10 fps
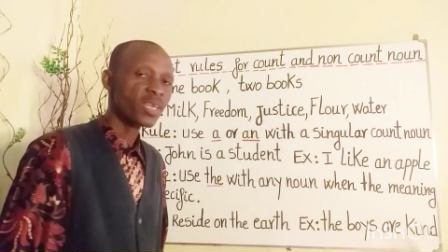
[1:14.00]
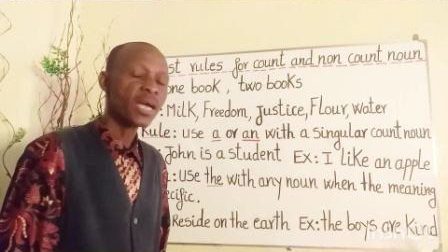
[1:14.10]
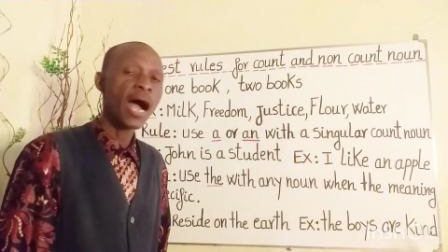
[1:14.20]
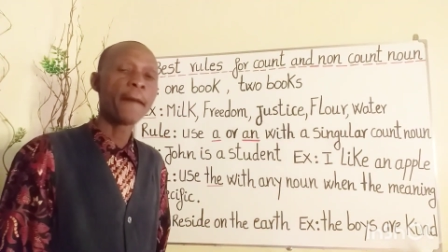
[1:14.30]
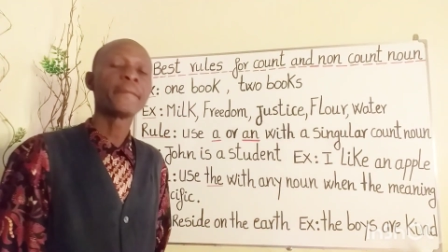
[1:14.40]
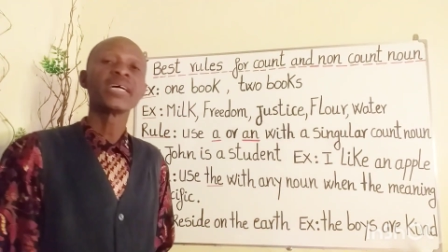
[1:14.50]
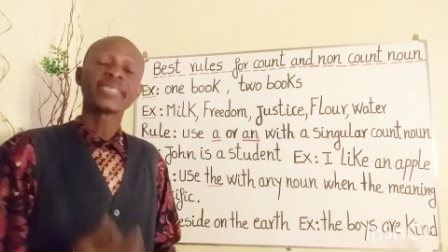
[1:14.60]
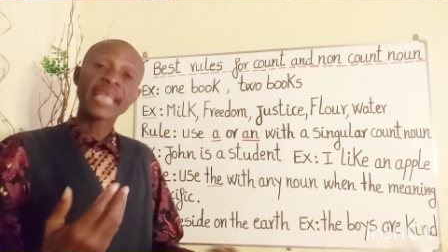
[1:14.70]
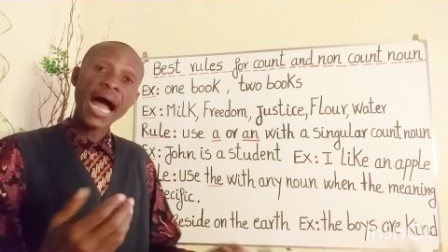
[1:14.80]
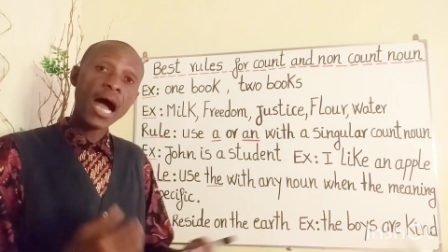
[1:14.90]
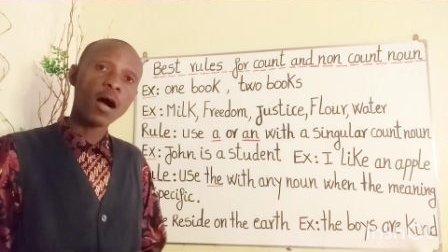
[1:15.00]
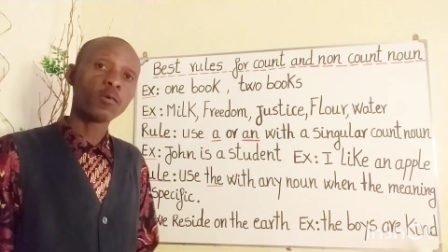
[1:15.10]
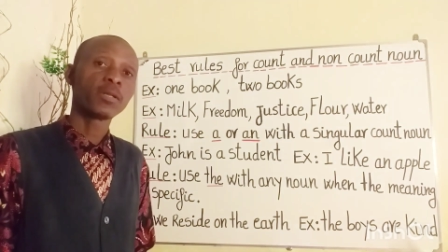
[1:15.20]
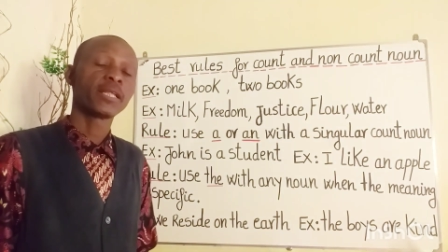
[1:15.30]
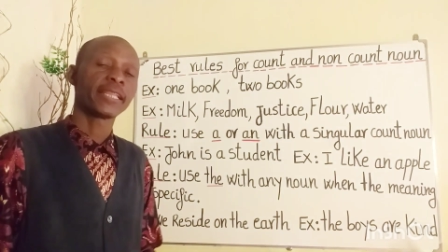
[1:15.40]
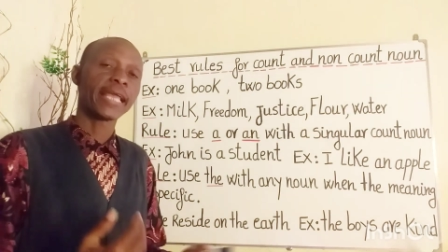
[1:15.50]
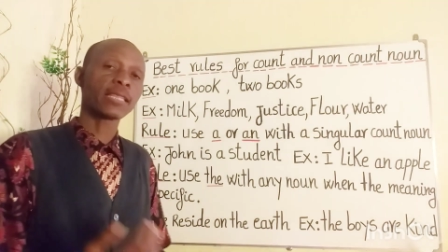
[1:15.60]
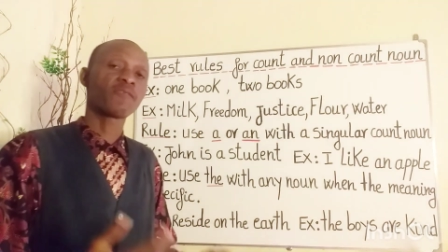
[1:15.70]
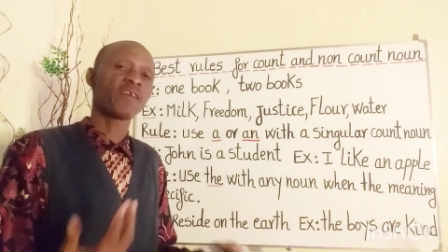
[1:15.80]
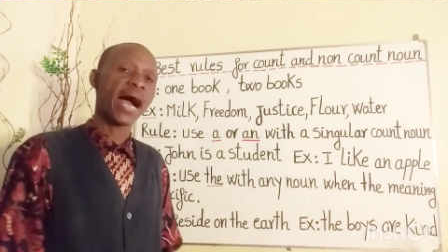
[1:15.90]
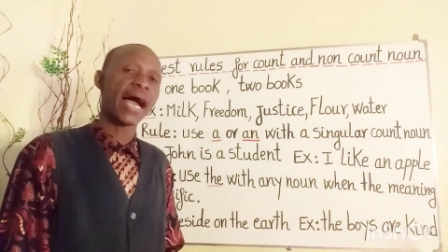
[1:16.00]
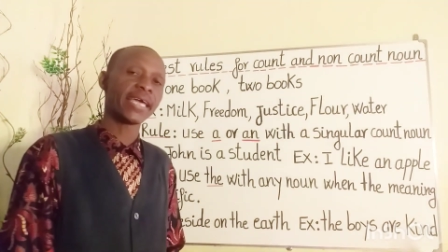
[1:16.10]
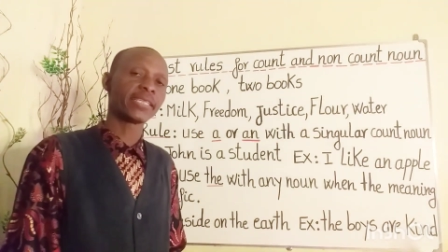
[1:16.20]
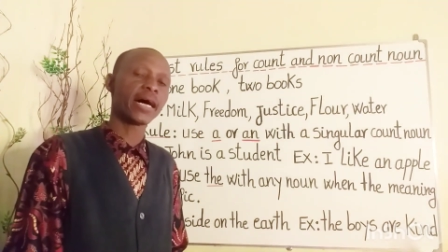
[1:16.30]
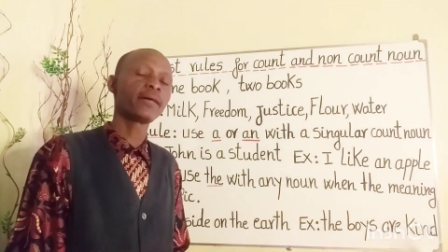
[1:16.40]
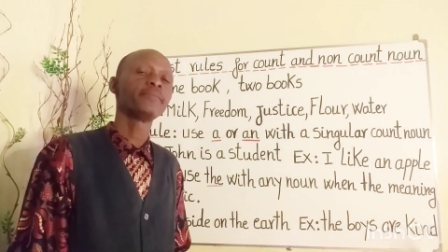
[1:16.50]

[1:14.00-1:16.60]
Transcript: Um, now, let's find